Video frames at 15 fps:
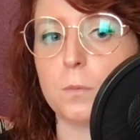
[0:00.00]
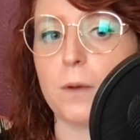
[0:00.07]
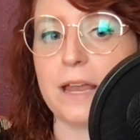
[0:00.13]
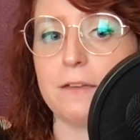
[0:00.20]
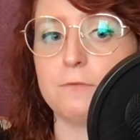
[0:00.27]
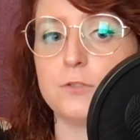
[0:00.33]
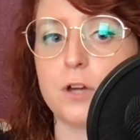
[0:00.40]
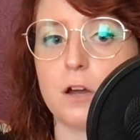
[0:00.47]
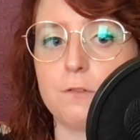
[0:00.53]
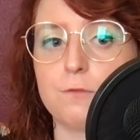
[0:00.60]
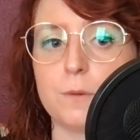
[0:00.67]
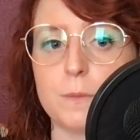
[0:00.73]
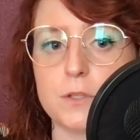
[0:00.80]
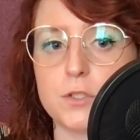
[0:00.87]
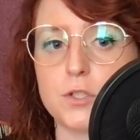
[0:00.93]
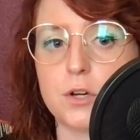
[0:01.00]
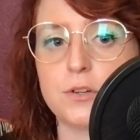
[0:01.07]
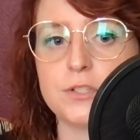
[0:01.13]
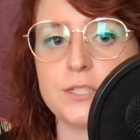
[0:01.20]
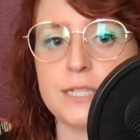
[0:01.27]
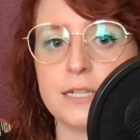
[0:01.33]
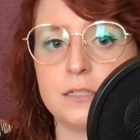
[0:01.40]
waved off from the
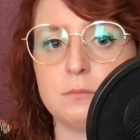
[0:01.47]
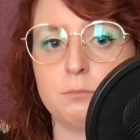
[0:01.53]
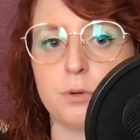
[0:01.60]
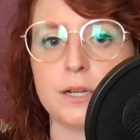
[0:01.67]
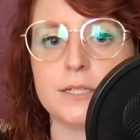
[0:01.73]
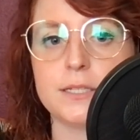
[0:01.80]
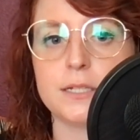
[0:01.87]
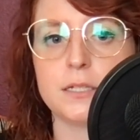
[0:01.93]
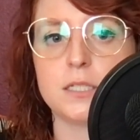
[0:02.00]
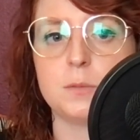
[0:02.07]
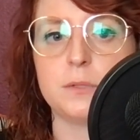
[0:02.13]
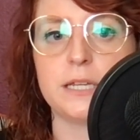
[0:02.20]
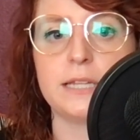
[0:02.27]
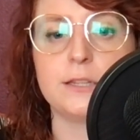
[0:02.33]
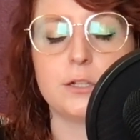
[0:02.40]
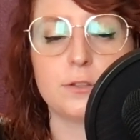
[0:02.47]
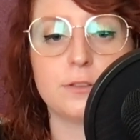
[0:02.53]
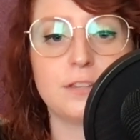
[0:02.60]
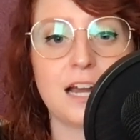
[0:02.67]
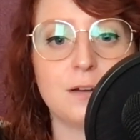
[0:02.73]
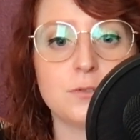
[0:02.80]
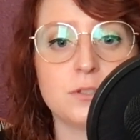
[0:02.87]
start stand in Brescia to begin their
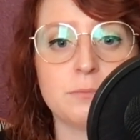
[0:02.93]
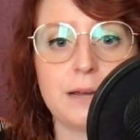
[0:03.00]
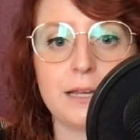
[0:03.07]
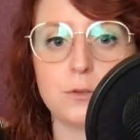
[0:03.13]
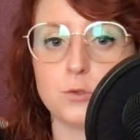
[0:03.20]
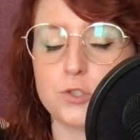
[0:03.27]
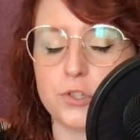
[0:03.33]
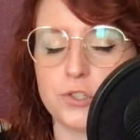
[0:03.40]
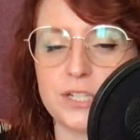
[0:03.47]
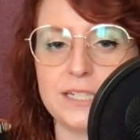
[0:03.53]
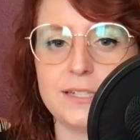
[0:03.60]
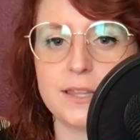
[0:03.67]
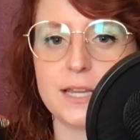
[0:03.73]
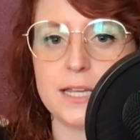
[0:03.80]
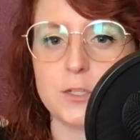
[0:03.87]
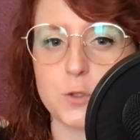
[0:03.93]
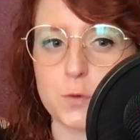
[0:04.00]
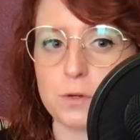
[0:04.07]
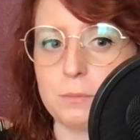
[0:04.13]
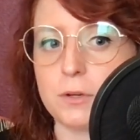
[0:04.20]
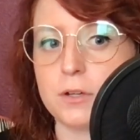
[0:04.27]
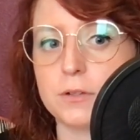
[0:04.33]
1,000-mile journey into the
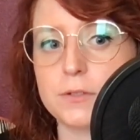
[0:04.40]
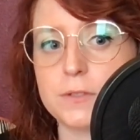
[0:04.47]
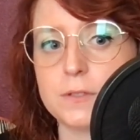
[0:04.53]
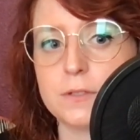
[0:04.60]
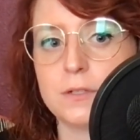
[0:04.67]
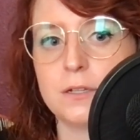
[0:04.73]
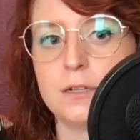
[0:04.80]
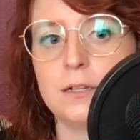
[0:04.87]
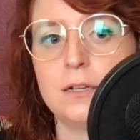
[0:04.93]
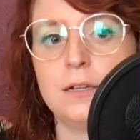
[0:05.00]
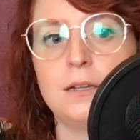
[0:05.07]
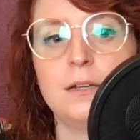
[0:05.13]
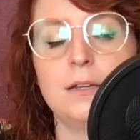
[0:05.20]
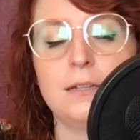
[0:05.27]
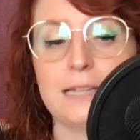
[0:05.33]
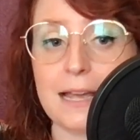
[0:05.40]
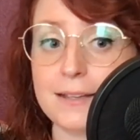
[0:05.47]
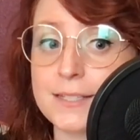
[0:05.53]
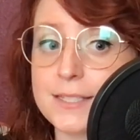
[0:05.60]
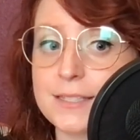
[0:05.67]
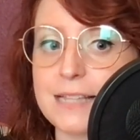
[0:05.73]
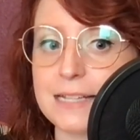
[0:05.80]
history books.
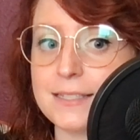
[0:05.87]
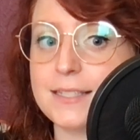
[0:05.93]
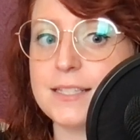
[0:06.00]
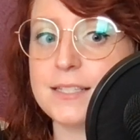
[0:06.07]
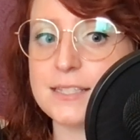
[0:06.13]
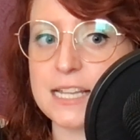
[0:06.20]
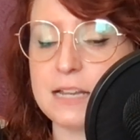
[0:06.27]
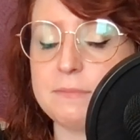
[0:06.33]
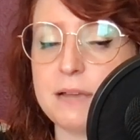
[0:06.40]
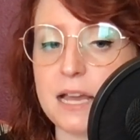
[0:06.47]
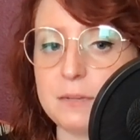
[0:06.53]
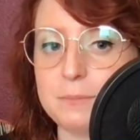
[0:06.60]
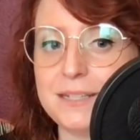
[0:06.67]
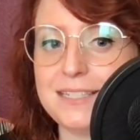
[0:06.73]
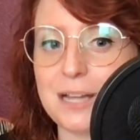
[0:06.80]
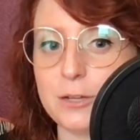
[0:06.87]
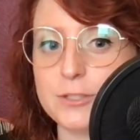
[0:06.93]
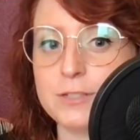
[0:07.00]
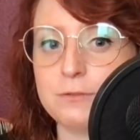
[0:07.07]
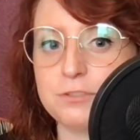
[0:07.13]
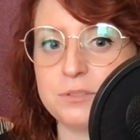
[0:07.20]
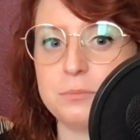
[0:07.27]
Yes, that's the same Edmund
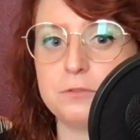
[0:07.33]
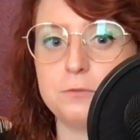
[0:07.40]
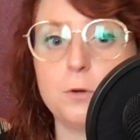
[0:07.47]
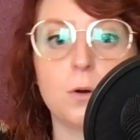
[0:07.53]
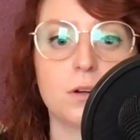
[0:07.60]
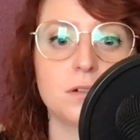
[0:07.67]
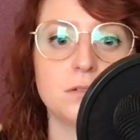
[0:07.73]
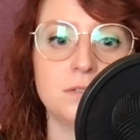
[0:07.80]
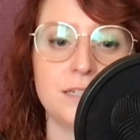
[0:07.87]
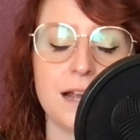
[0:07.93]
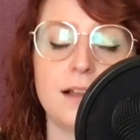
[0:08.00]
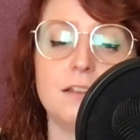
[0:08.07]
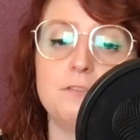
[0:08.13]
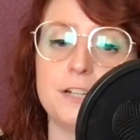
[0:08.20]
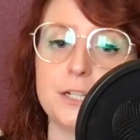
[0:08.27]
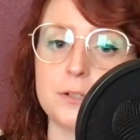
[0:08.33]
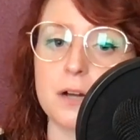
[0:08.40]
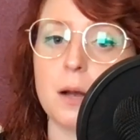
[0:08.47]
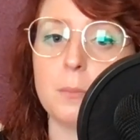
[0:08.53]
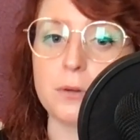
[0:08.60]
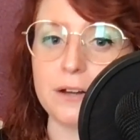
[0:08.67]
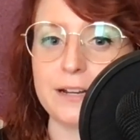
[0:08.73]
Nelson from before, the elevator
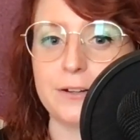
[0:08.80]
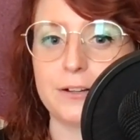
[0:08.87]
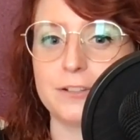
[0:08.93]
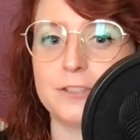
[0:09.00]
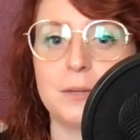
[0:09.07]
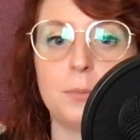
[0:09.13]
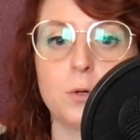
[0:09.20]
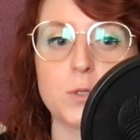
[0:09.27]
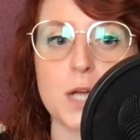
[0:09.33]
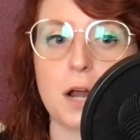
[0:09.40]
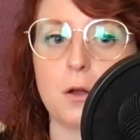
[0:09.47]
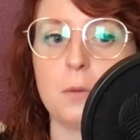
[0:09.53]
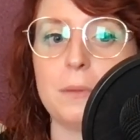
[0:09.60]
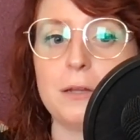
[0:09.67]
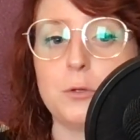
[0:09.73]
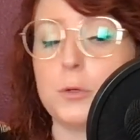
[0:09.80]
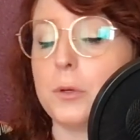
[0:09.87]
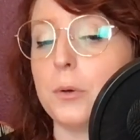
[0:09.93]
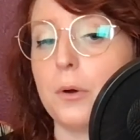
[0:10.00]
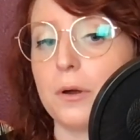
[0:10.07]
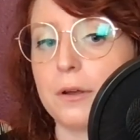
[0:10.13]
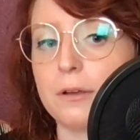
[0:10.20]
operator that Portago met in New
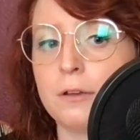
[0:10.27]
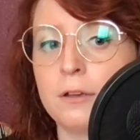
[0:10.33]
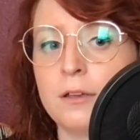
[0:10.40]
York.